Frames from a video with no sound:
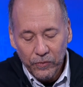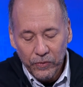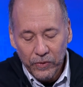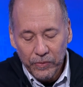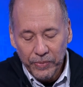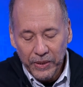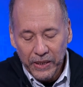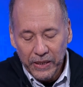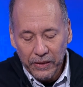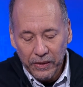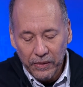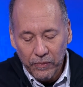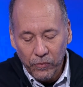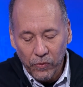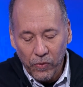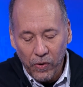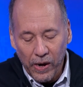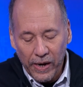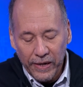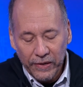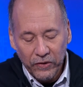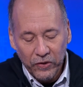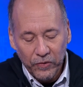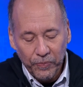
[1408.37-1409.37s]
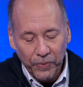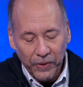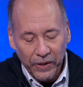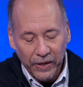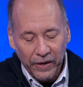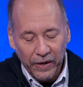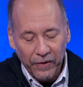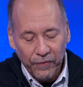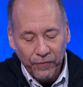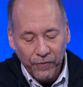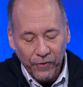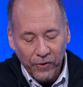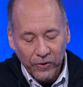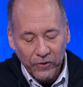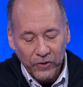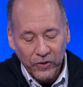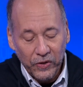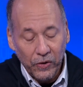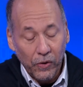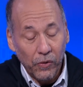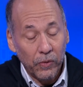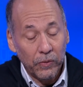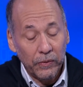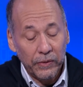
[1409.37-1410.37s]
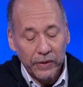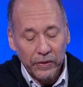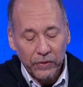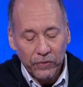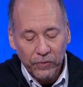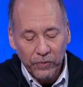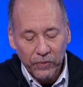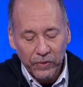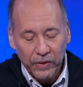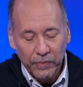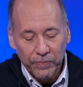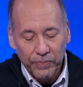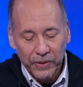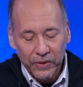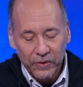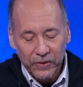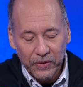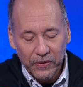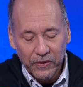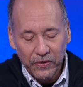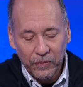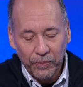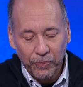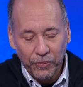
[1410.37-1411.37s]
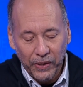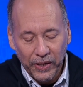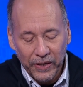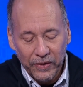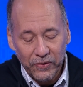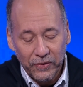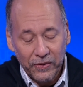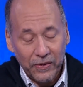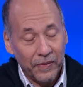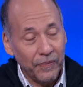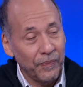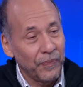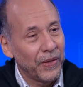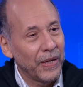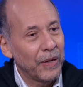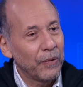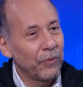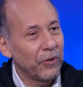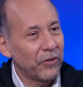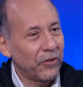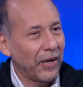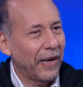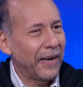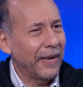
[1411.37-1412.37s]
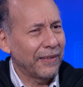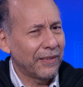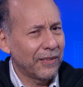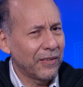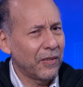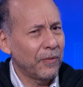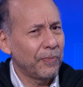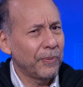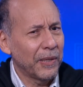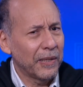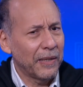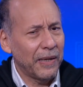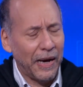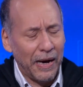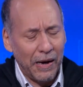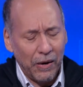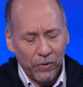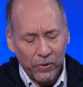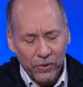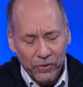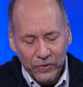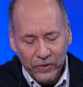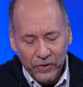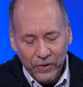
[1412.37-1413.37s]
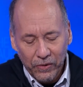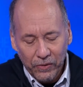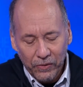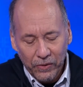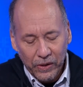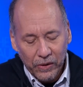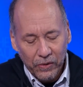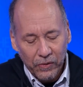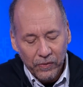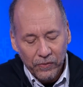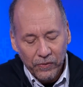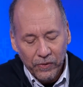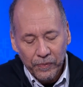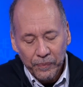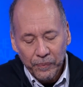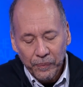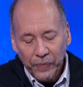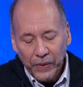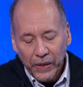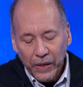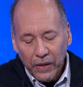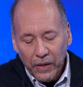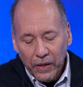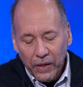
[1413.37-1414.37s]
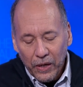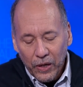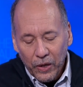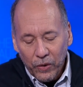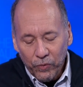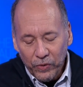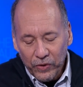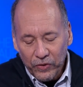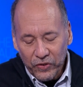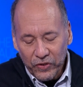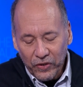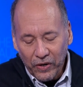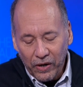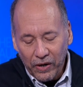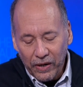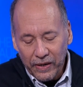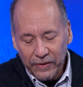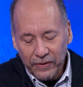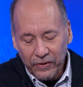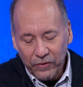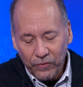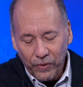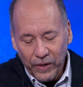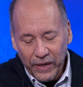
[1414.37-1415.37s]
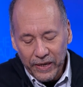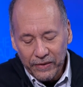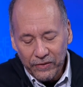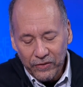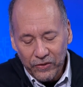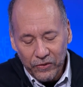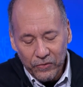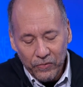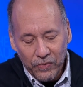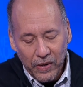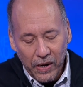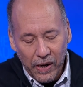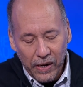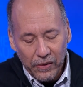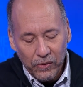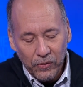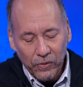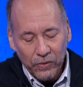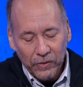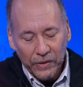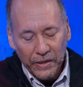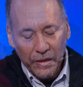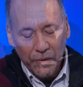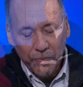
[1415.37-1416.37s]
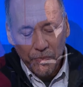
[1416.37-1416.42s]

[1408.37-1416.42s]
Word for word: would become widespread at first only through the business press, which I had to spend hours going over, which saw a threat to not only